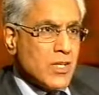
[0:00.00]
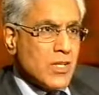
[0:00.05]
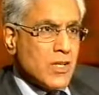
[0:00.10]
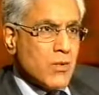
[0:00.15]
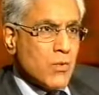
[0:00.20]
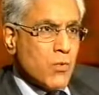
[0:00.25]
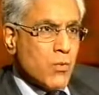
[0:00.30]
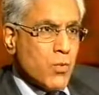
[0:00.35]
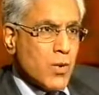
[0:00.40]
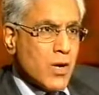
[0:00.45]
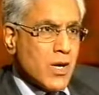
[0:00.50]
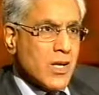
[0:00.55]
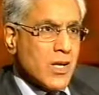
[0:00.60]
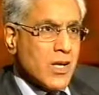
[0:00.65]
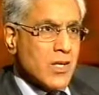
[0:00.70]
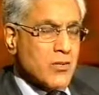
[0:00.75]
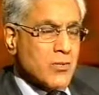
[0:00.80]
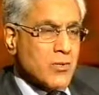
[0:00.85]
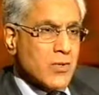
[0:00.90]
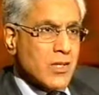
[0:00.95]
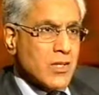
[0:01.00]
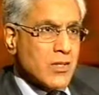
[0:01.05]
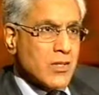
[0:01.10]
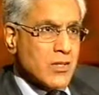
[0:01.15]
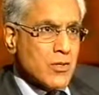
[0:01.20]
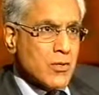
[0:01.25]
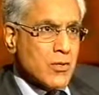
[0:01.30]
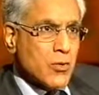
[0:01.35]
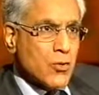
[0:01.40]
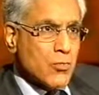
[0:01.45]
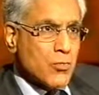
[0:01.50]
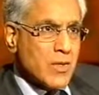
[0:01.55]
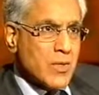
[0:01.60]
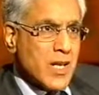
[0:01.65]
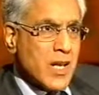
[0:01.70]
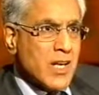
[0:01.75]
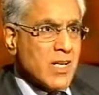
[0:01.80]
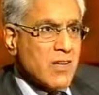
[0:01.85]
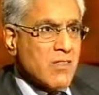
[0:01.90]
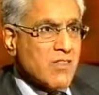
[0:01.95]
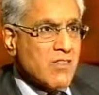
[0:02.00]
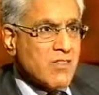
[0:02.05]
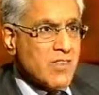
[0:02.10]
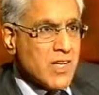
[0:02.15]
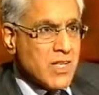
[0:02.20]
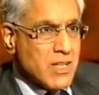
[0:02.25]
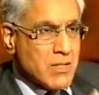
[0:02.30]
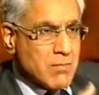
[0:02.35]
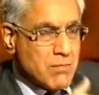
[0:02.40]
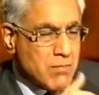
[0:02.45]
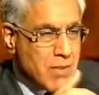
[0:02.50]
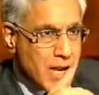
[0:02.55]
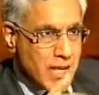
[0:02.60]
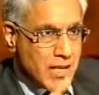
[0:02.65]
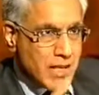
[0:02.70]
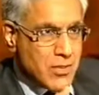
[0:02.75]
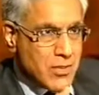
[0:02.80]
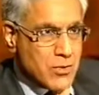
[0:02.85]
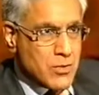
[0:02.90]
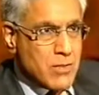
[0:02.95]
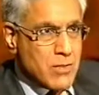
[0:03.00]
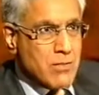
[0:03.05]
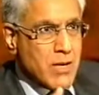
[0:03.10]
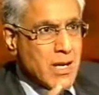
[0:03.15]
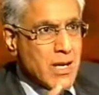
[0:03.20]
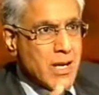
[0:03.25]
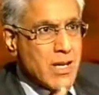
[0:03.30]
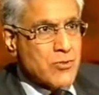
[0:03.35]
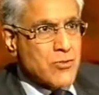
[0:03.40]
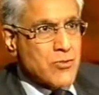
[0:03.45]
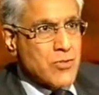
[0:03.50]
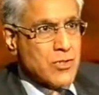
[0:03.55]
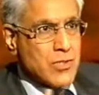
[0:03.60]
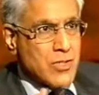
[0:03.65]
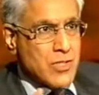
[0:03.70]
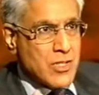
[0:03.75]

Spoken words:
the working together in Copenhagen feed back into the bilateral